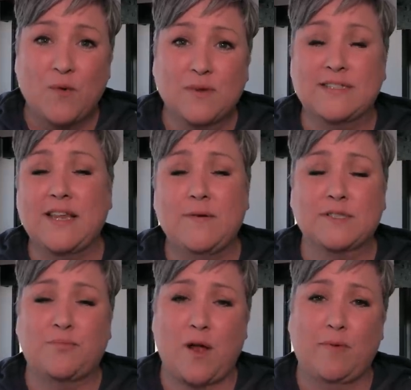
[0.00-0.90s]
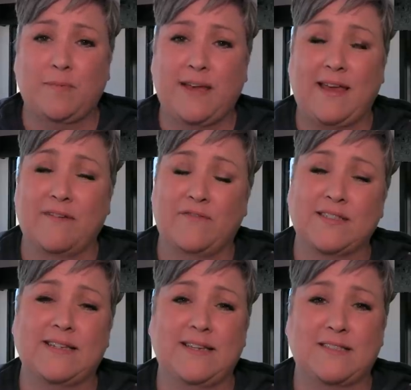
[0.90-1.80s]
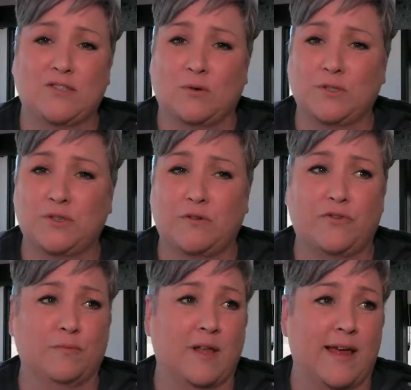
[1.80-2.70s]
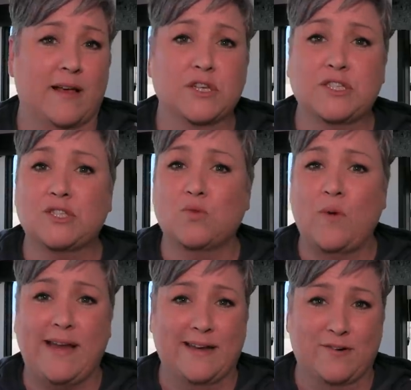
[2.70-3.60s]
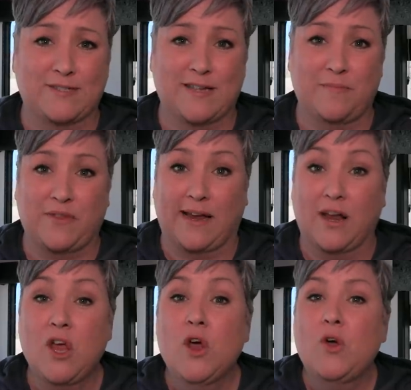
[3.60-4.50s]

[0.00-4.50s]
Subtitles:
was that he was probably a visiting soldier from like Sweden or something